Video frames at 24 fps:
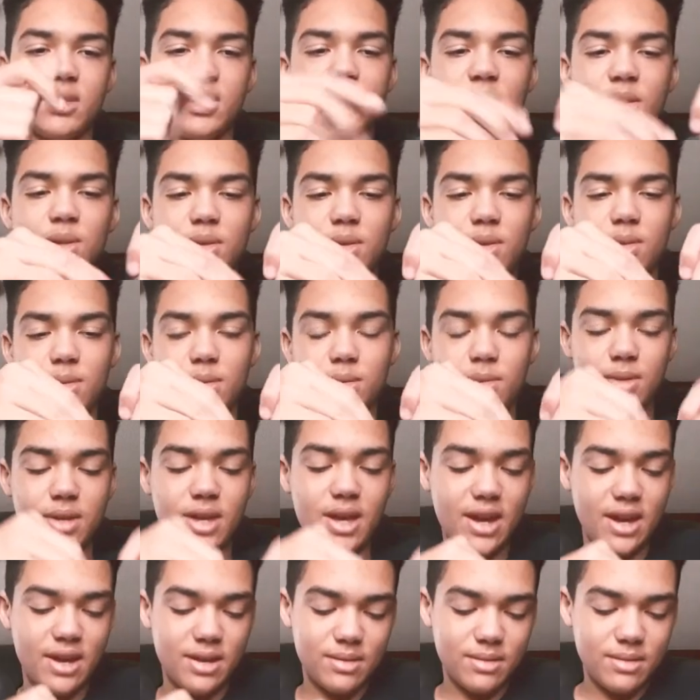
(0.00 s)
You, you, you
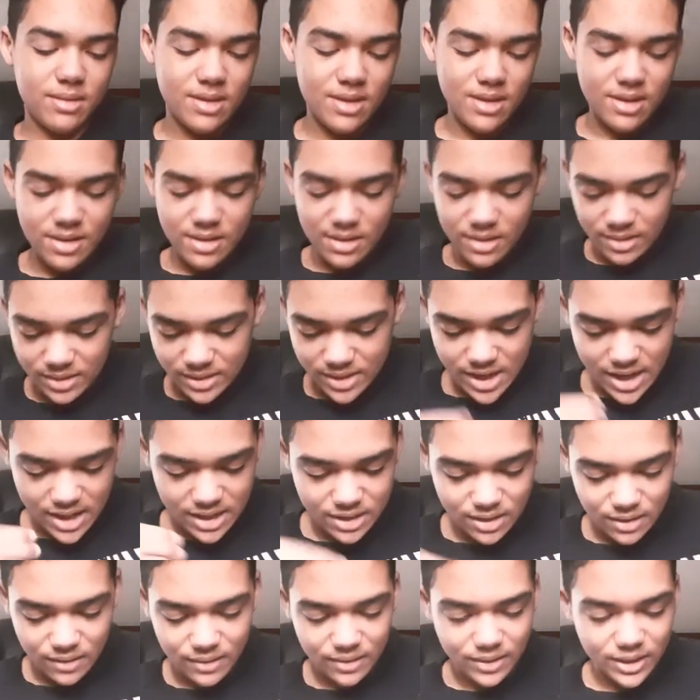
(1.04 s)
can't take
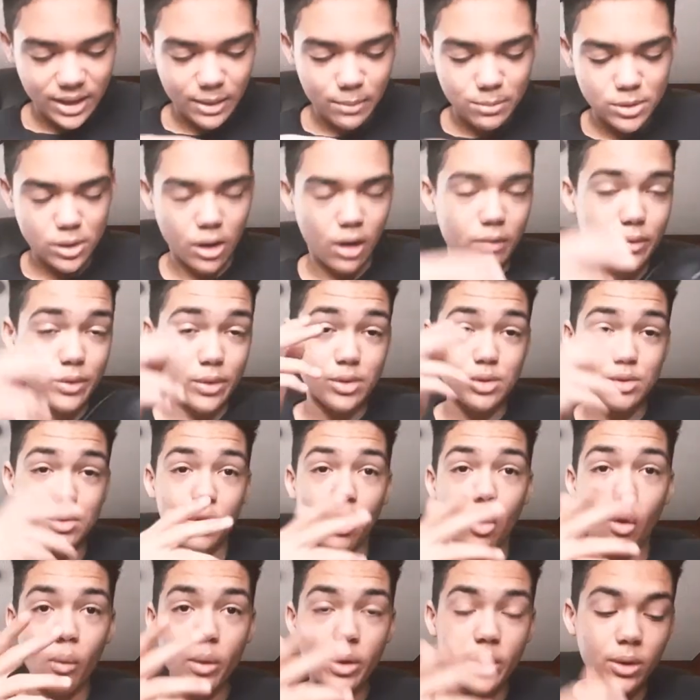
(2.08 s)
the lips off your
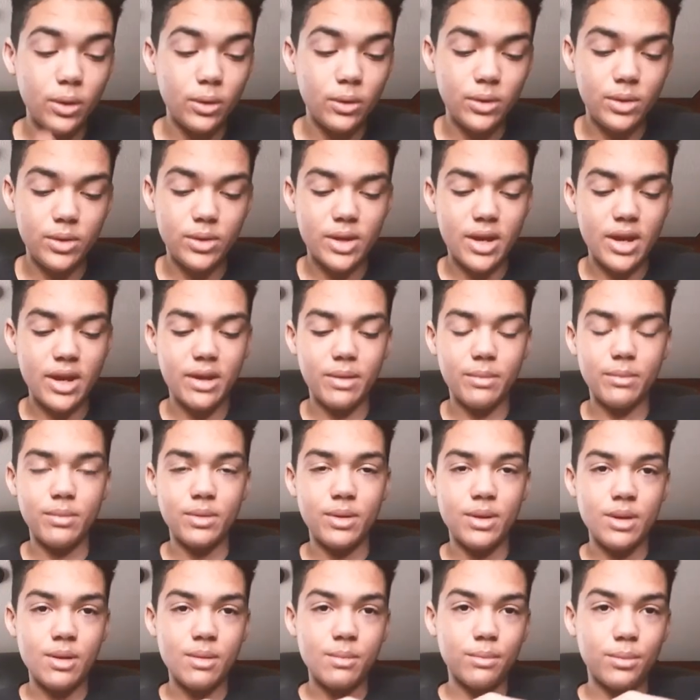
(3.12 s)
scroll wheel. You can't
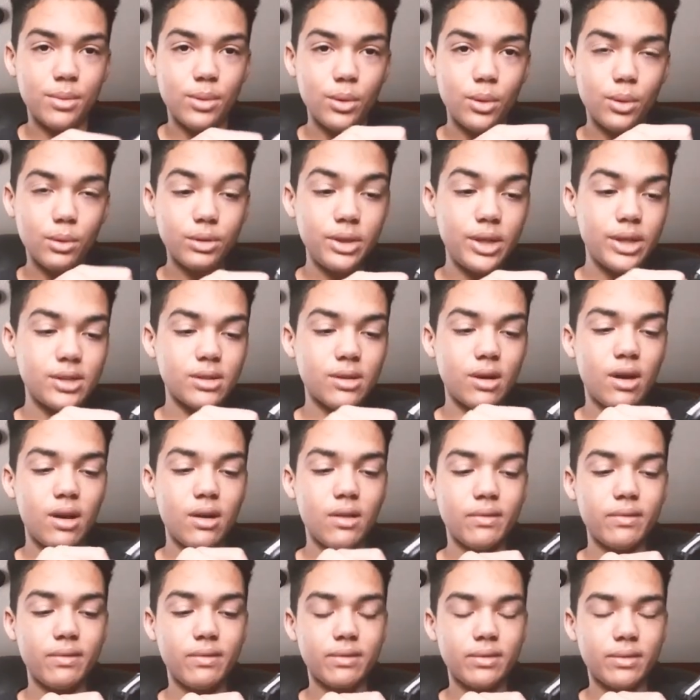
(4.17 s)
pull these
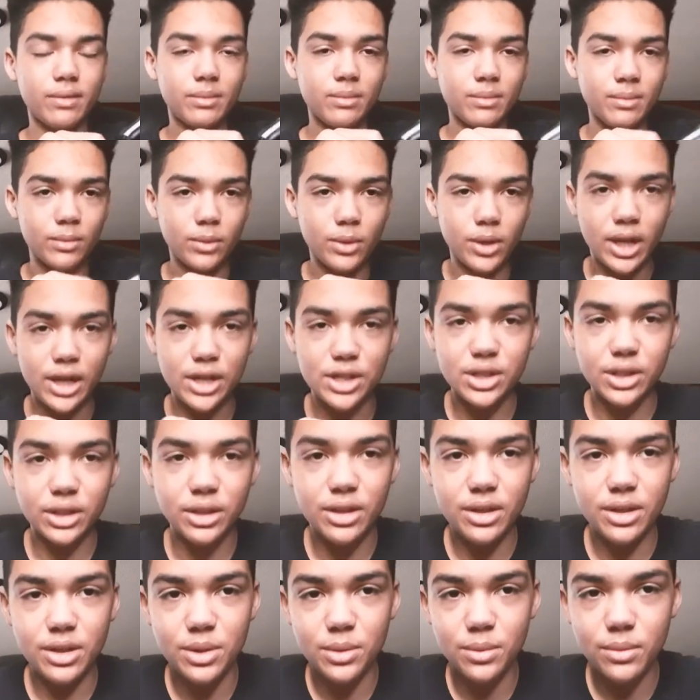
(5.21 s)
off. Well, actually,
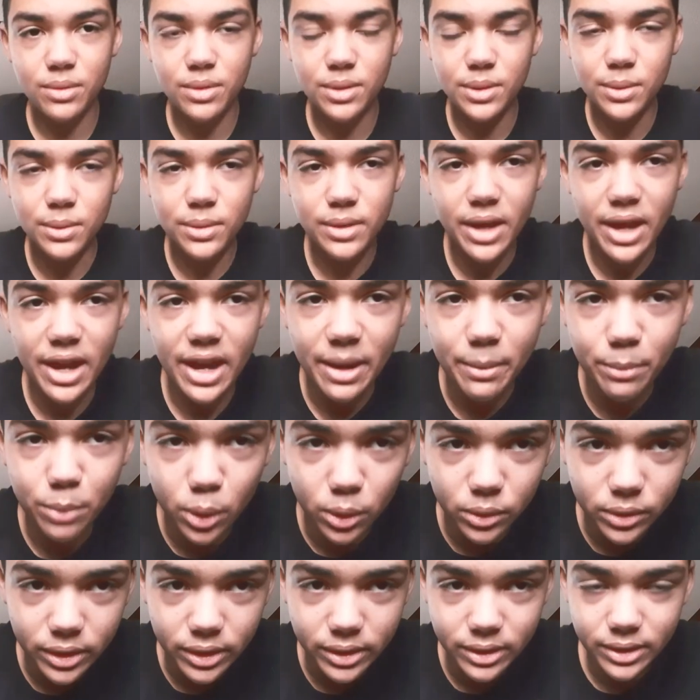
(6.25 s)
you, you can
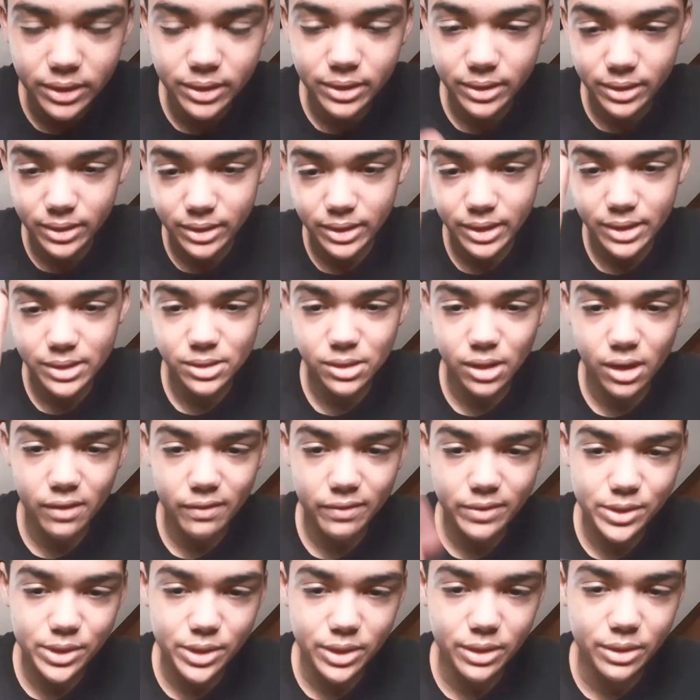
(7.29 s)
pull the, these off
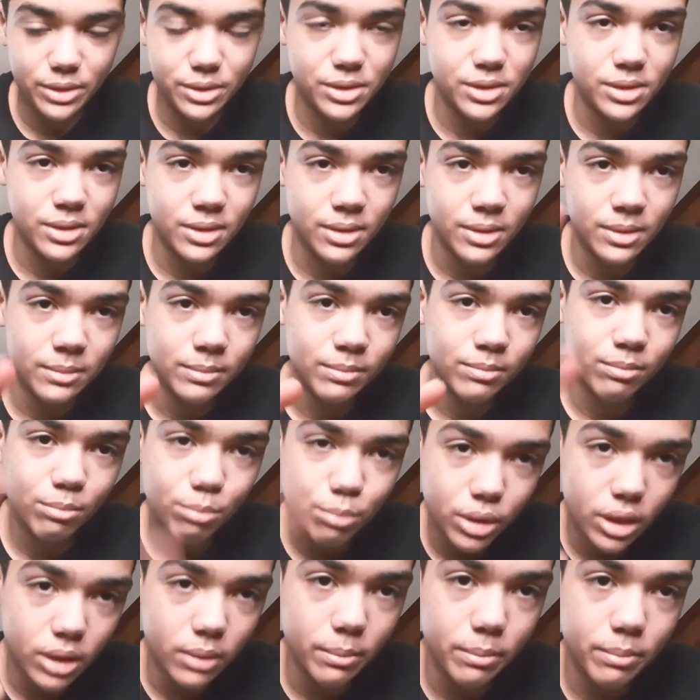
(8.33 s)
and you can just
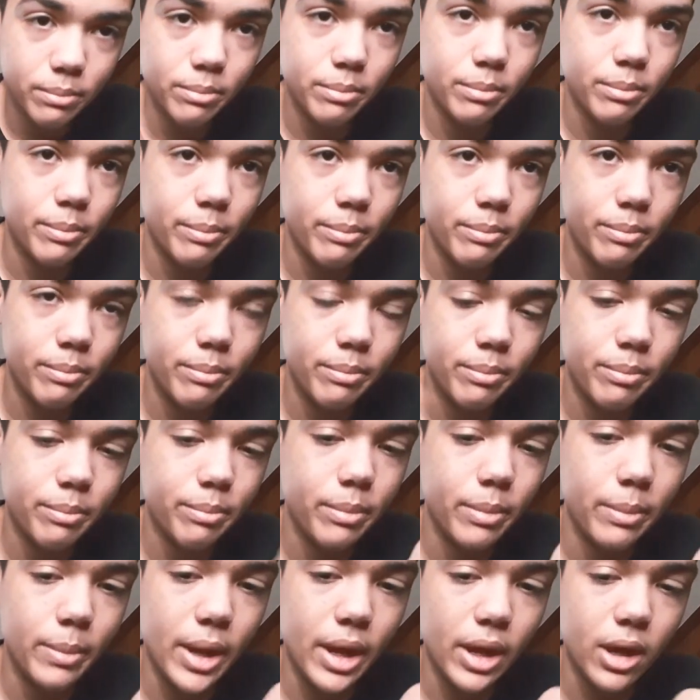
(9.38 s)
put them
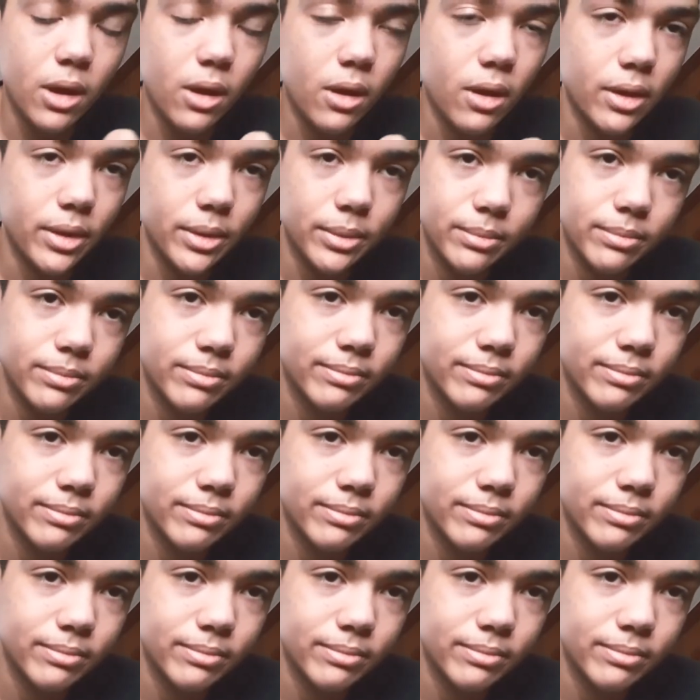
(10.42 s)
back on.